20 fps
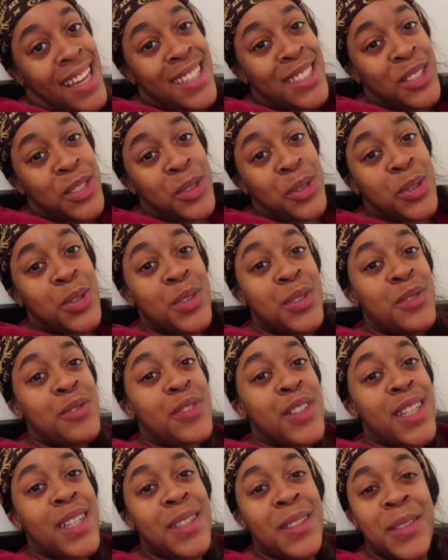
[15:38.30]
tuned
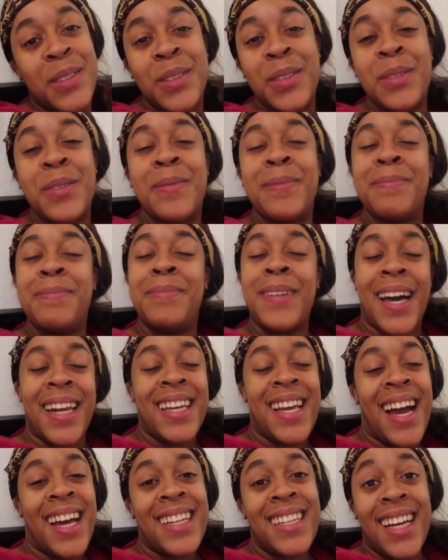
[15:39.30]
for the new body
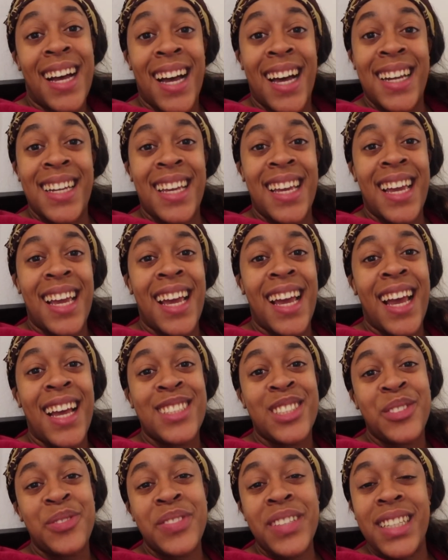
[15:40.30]
yaddy yaddy and
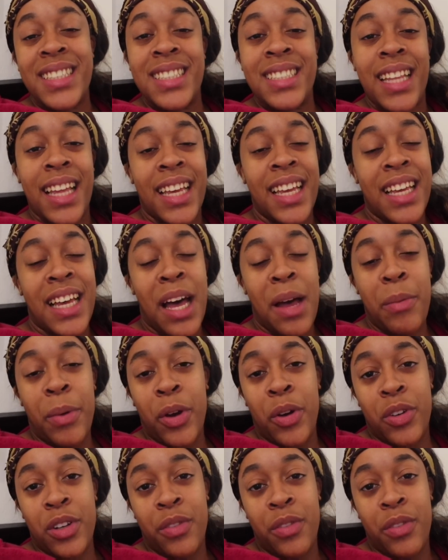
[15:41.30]
don't forget to like and comment on the